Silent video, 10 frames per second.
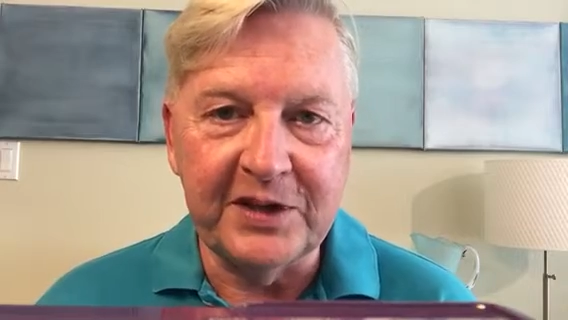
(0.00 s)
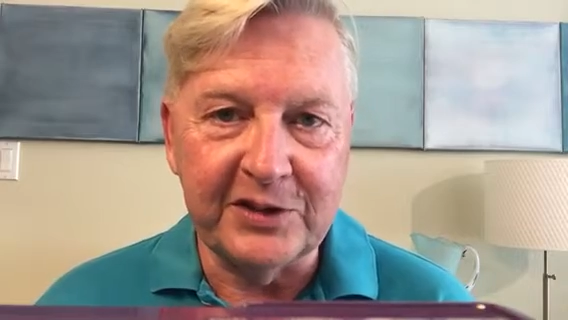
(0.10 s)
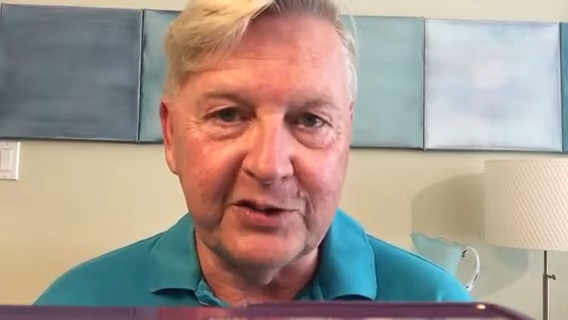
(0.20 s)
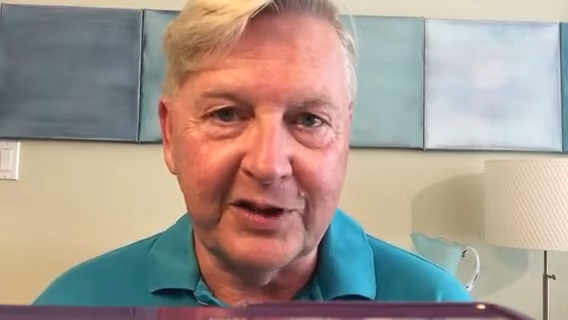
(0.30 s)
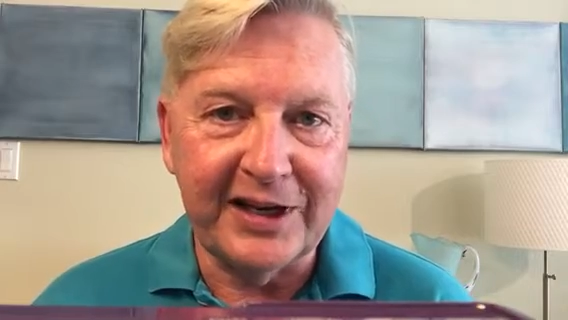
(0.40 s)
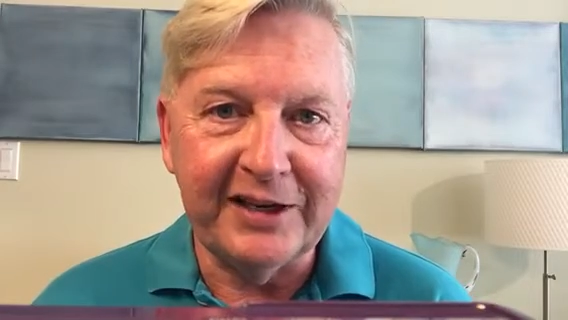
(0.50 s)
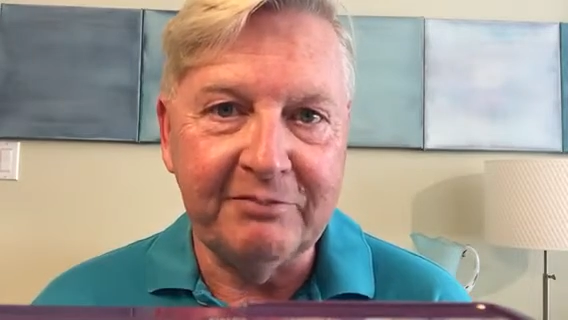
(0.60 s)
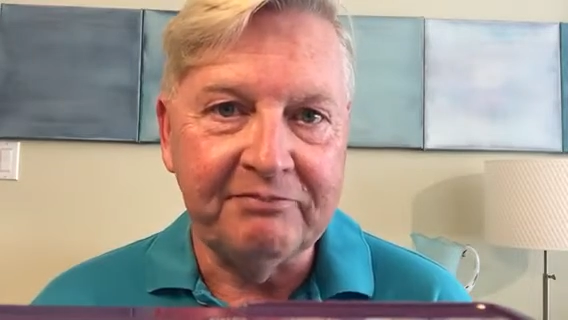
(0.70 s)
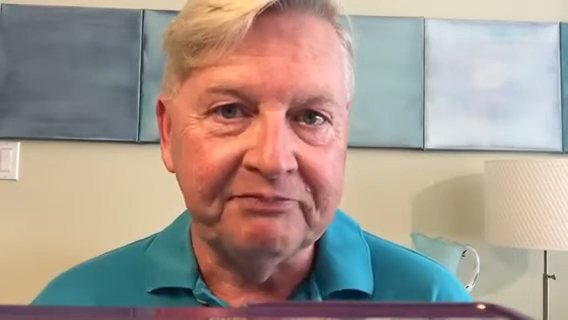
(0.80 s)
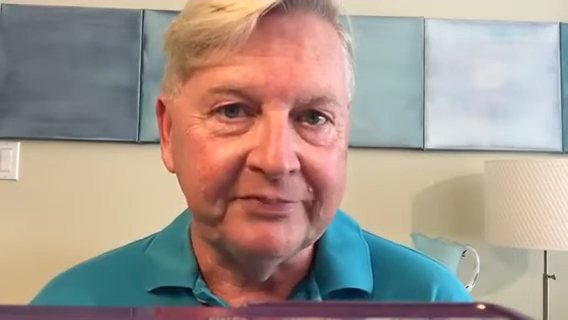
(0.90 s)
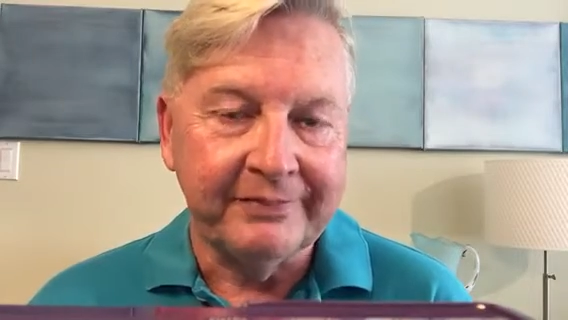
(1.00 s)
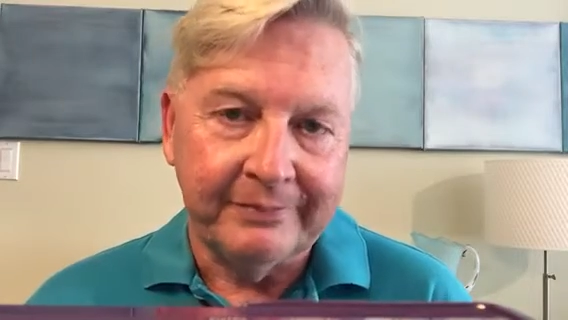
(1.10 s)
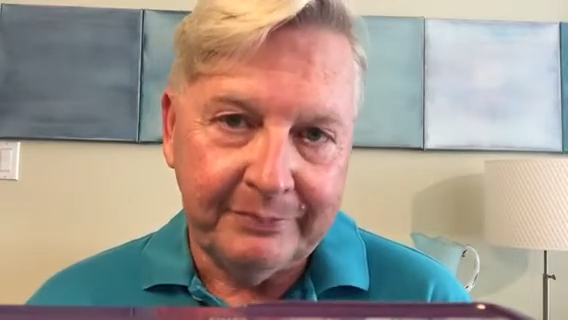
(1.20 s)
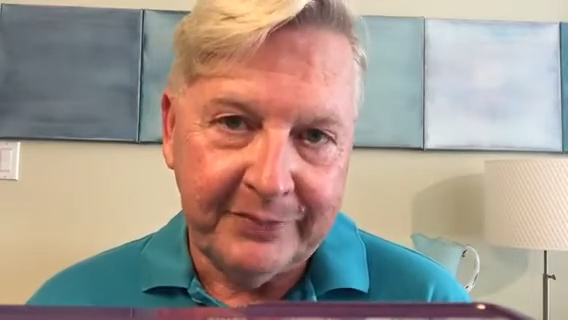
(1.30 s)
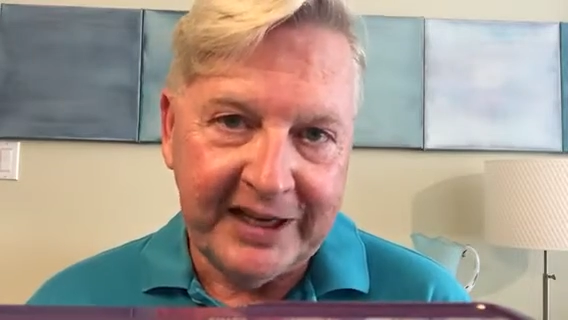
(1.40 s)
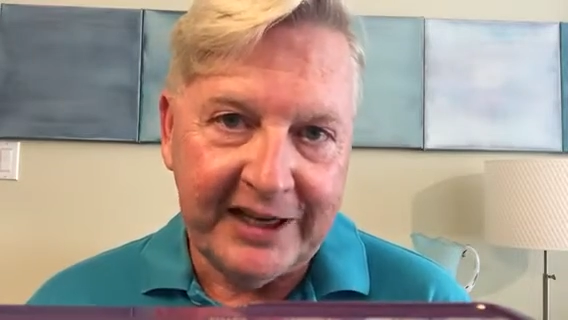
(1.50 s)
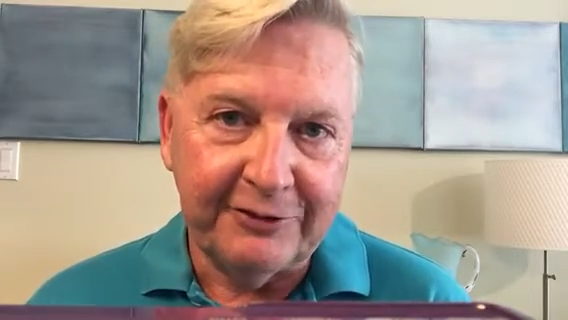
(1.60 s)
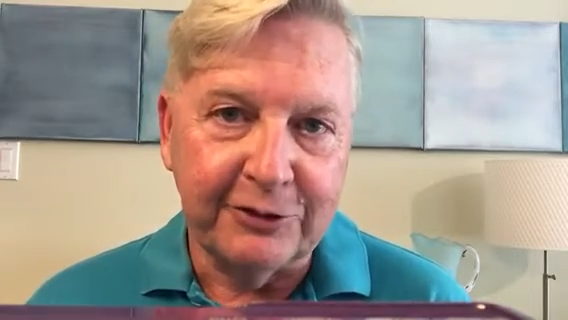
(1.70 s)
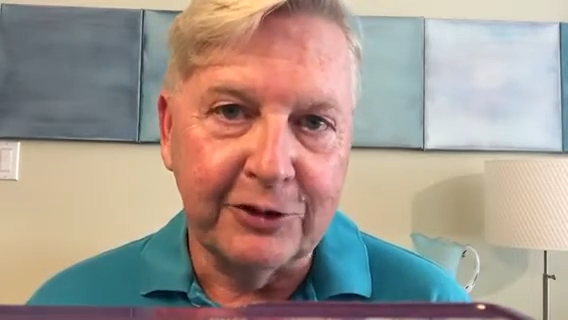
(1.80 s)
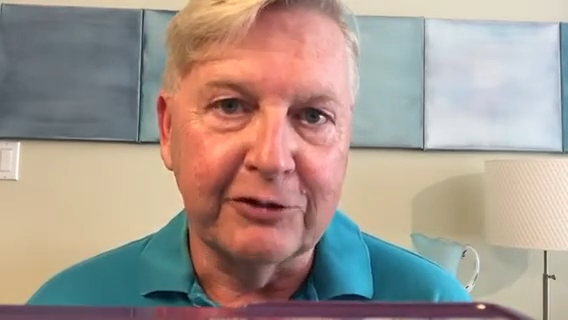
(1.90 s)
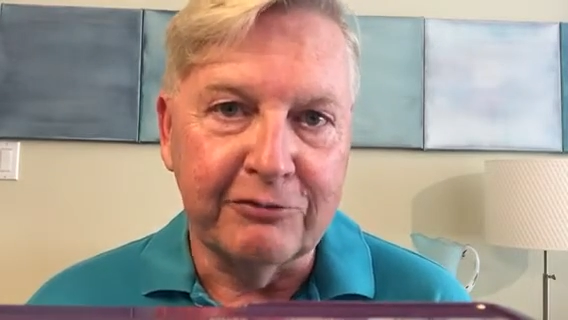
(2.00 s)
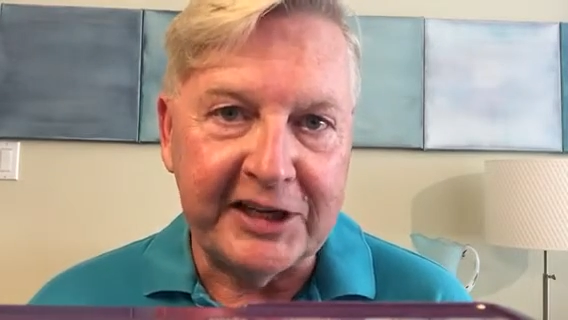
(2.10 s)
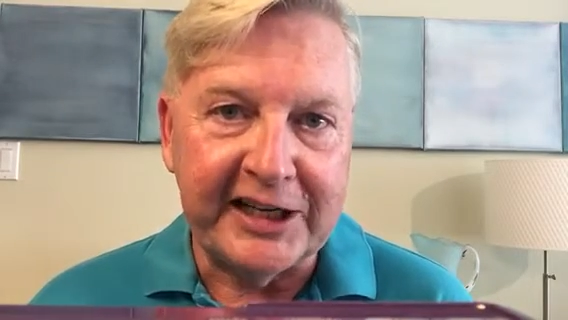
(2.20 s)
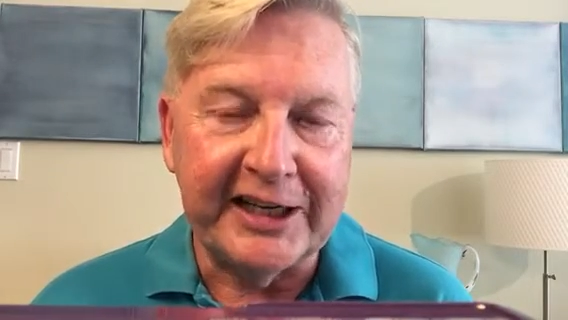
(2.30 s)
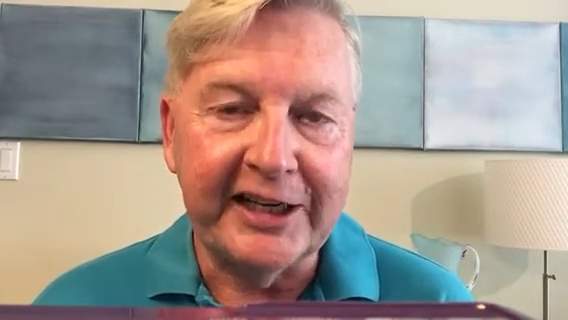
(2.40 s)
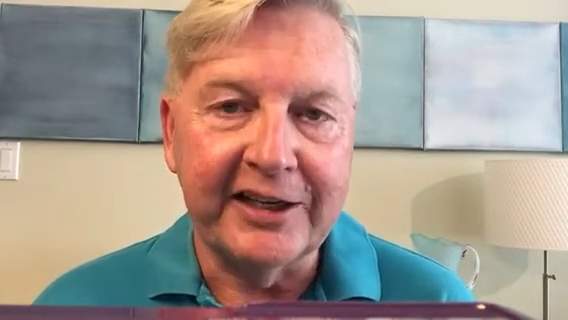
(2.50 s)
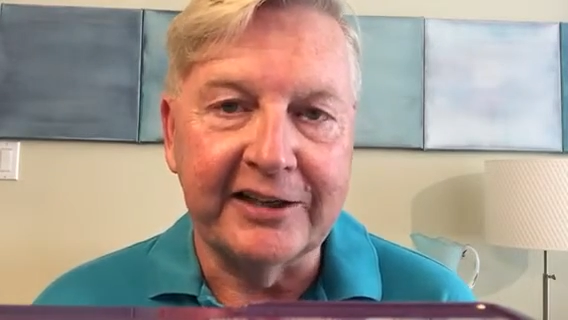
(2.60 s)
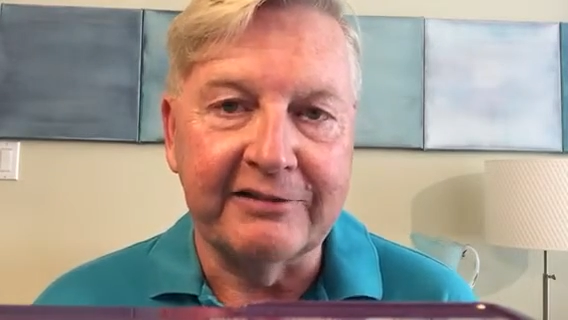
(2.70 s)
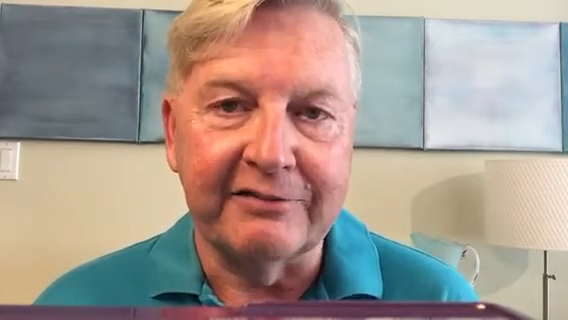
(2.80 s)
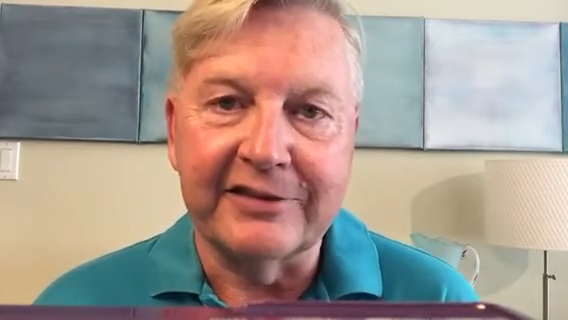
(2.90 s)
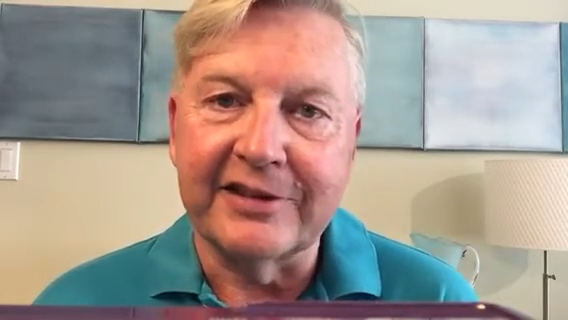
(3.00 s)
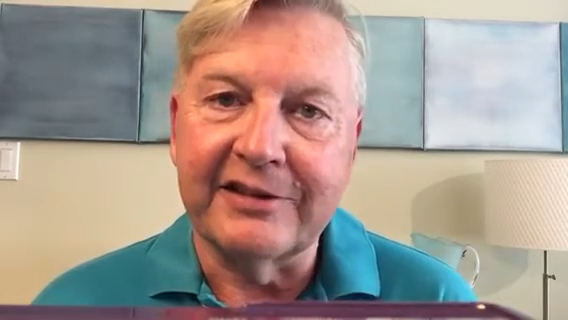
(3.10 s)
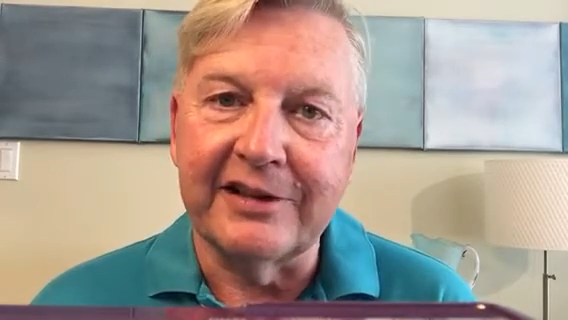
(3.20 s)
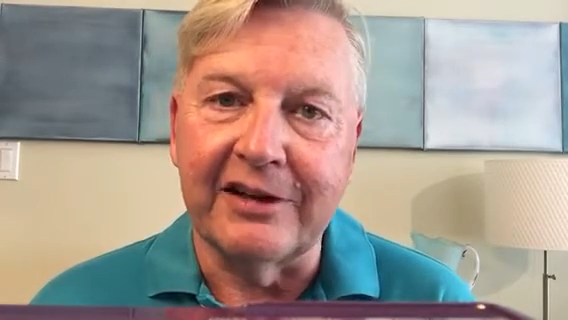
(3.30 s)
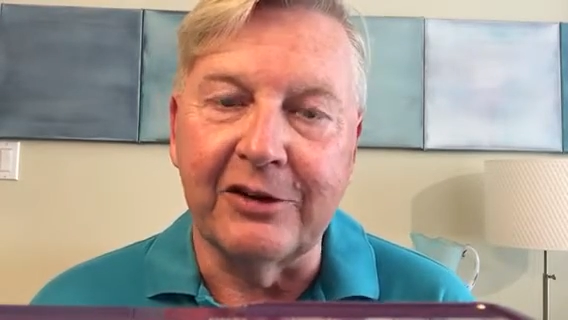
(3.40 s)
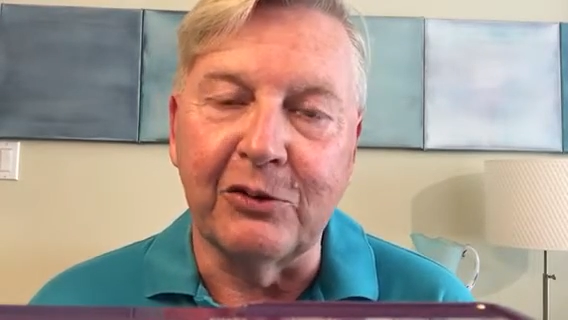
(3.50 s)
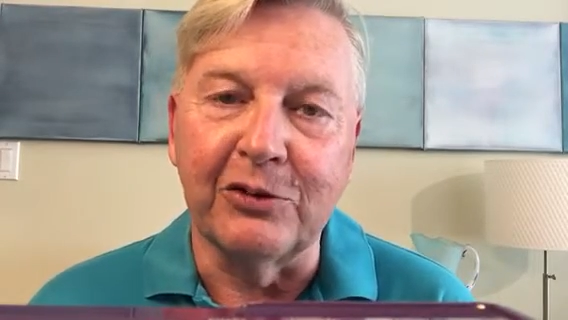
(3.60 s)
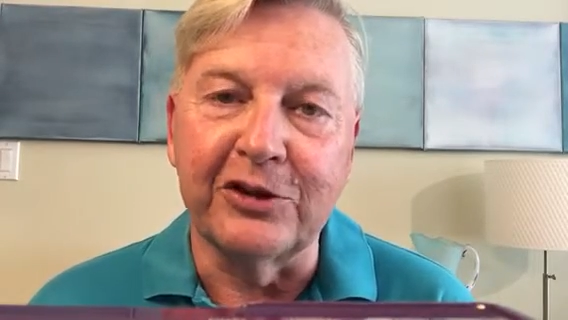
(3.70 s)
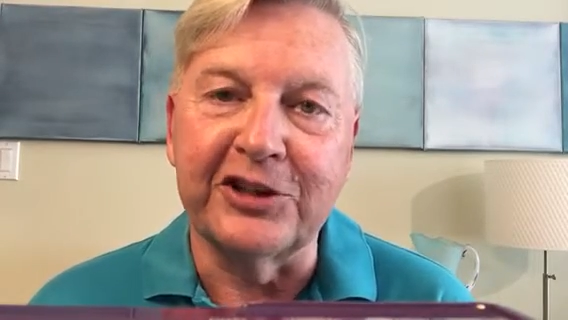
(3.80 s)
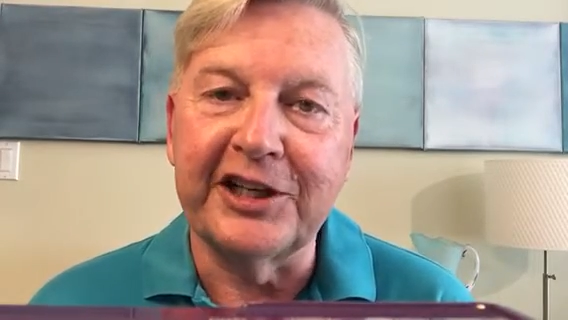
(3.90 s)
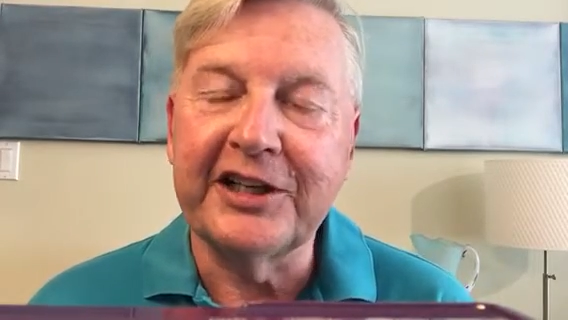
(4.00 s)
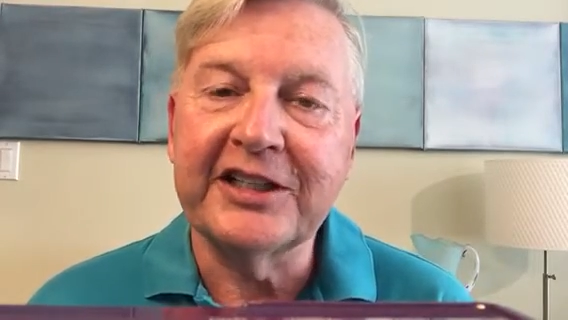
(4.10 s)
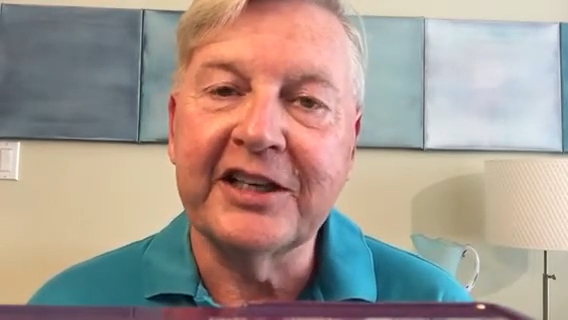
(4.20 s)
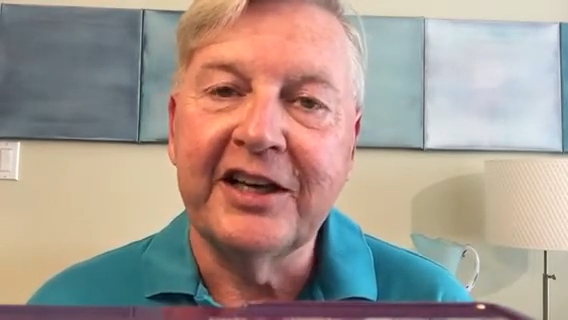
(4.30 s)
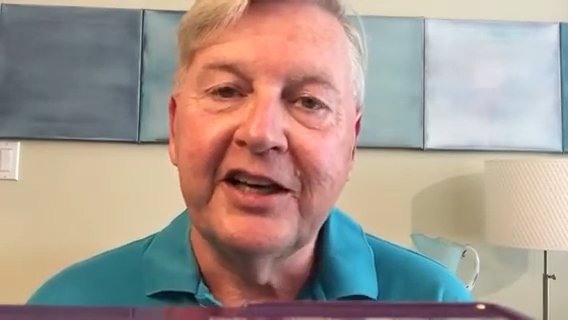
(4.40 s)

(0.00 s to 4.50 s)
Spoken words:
So I paid for a reading and ordered it.